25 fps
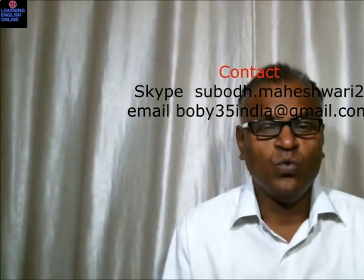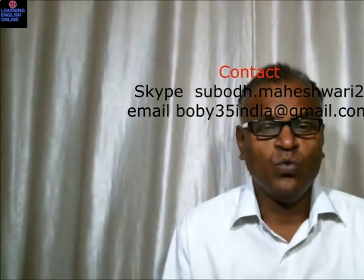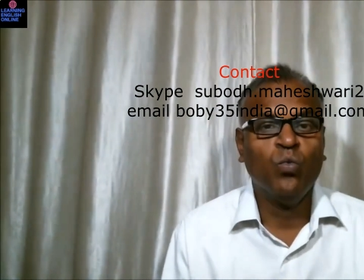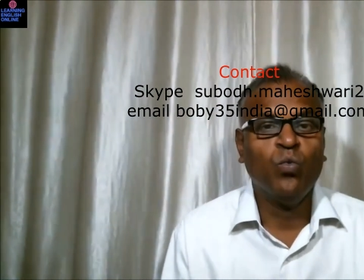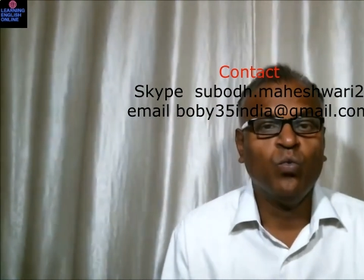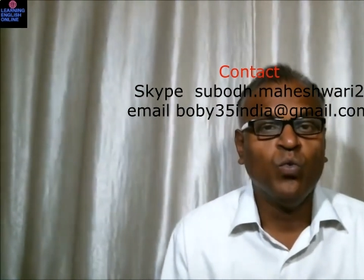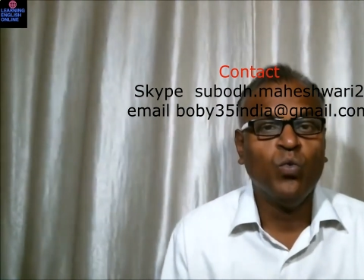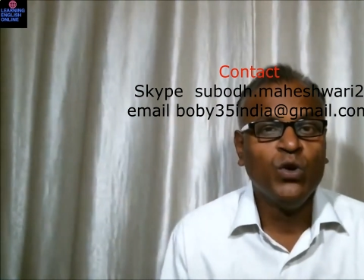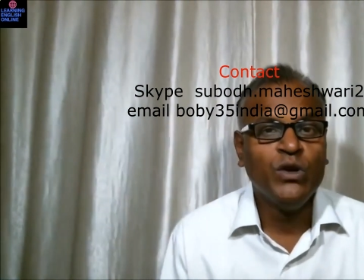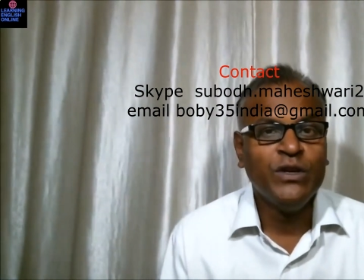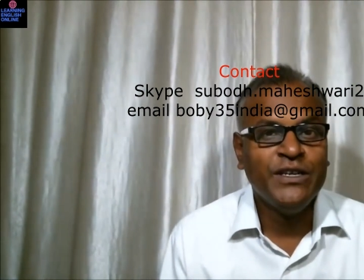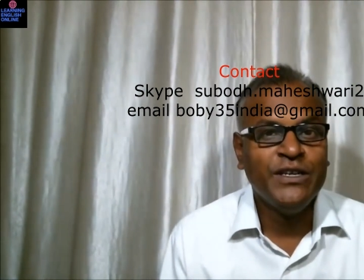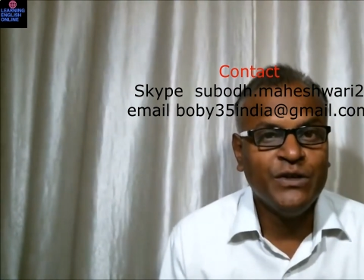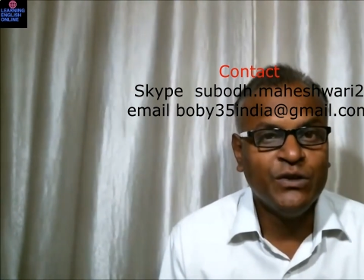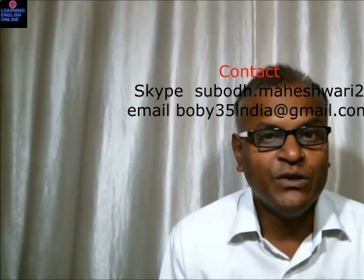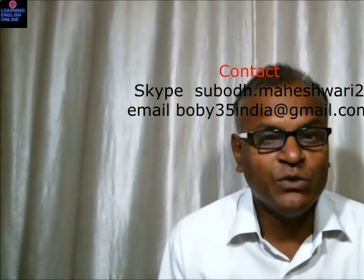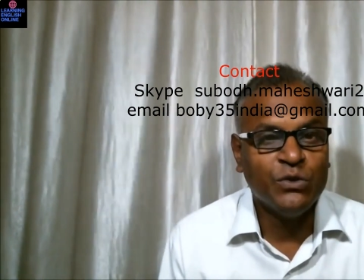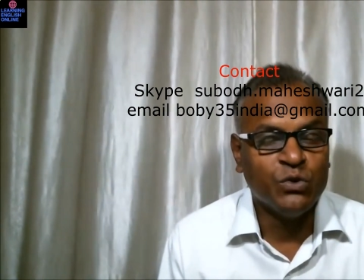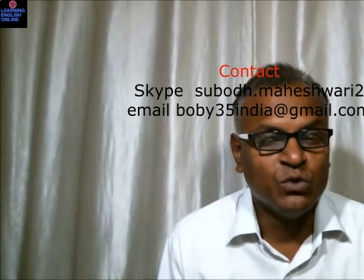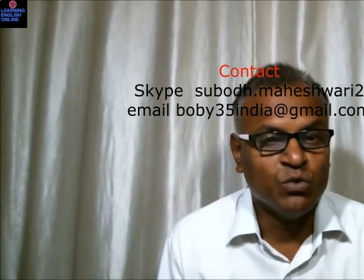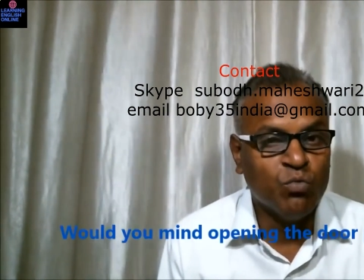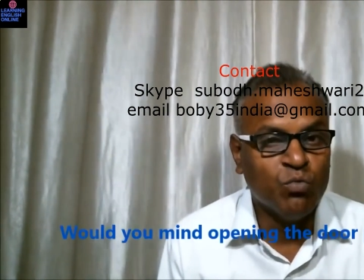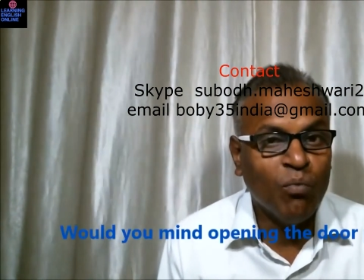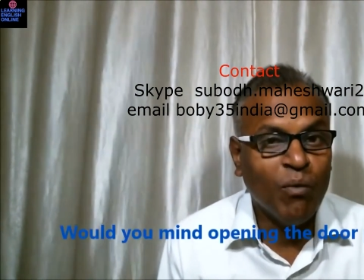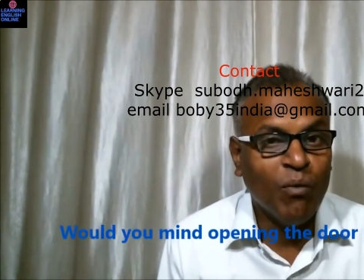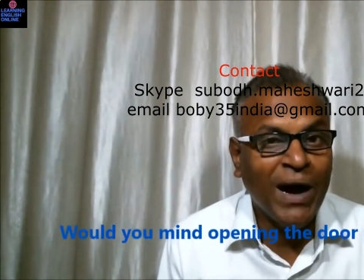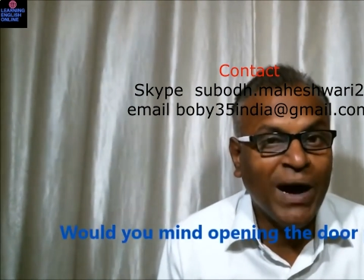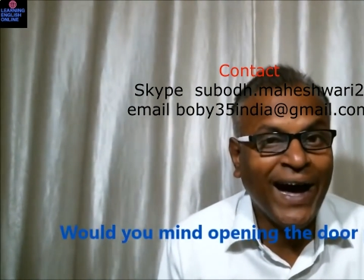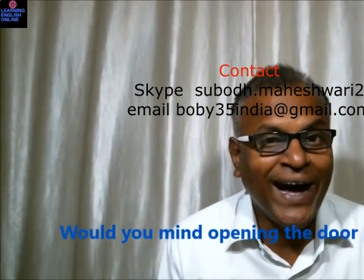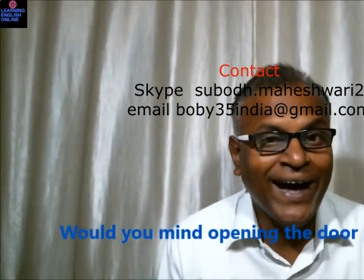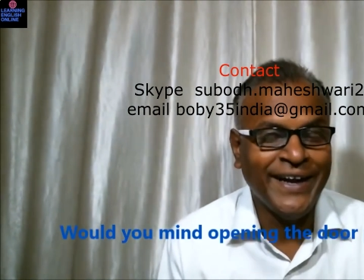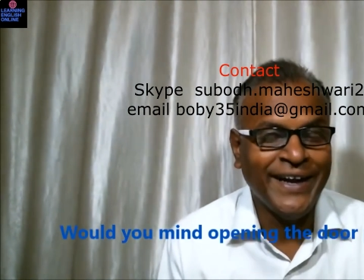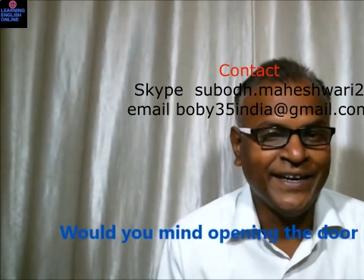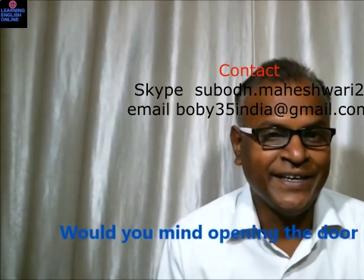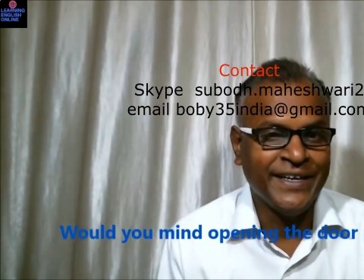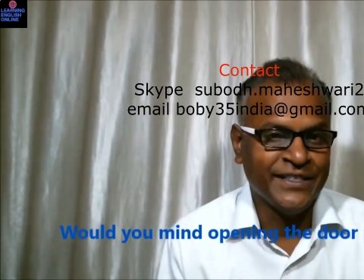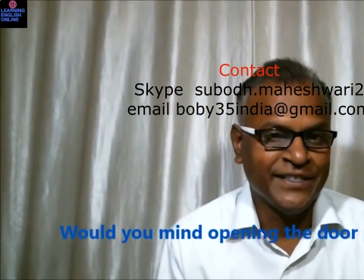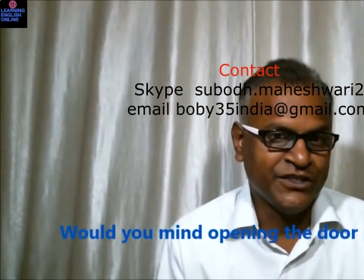Would you
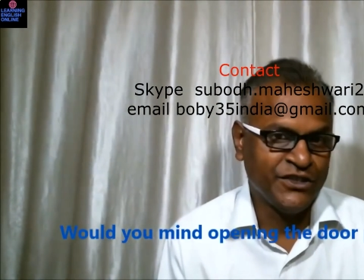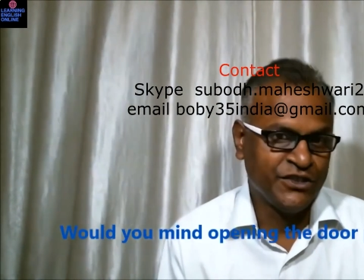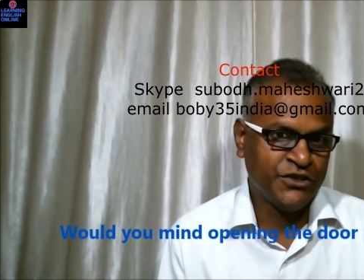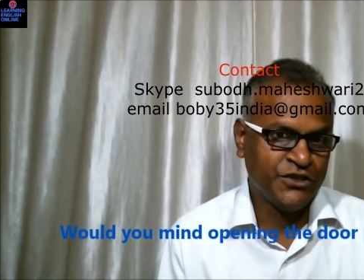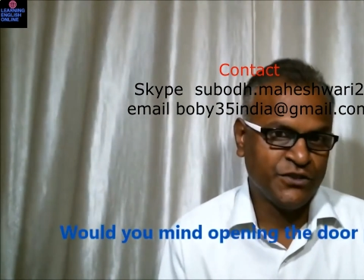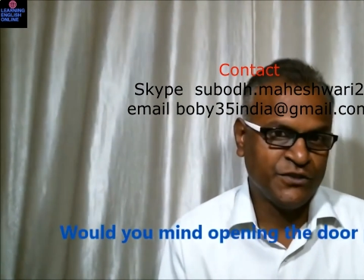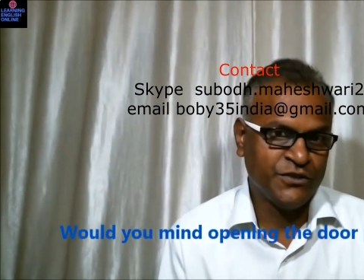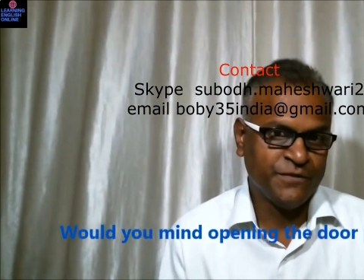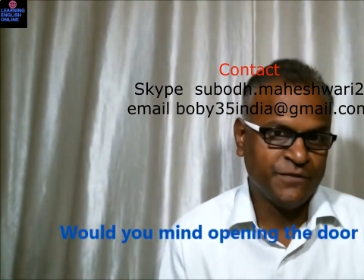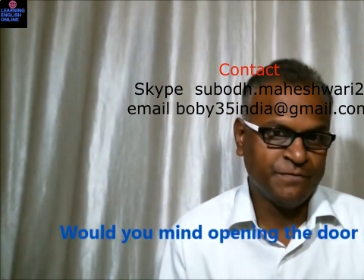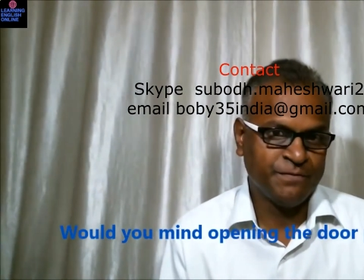mind?